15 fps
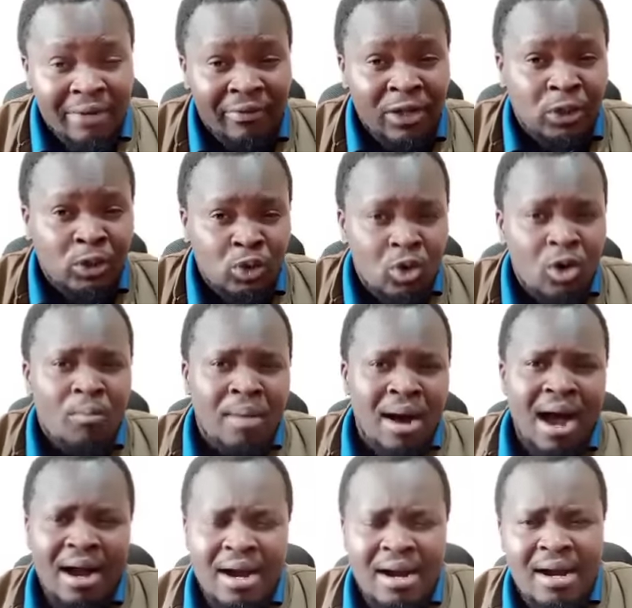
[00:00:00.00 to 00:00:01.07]
they should go
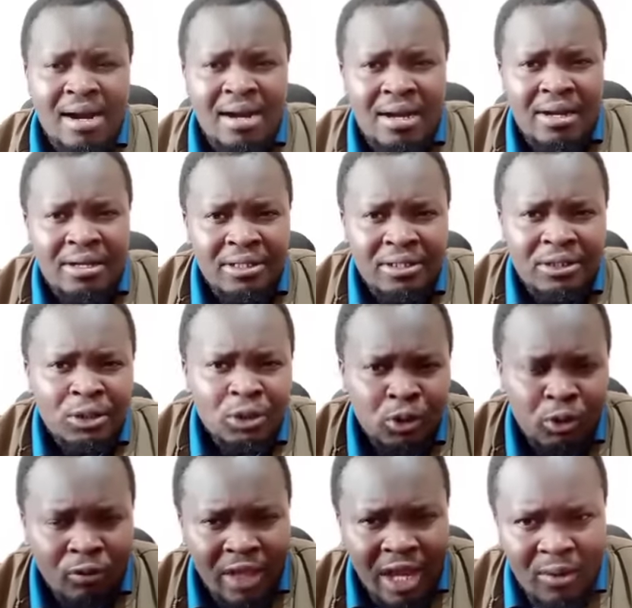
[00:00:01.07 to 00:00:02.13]
back
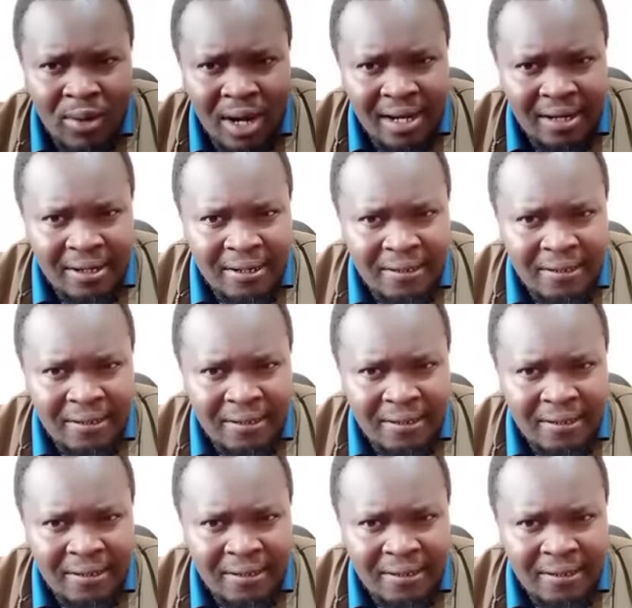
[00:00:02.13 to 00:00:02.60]
to their work.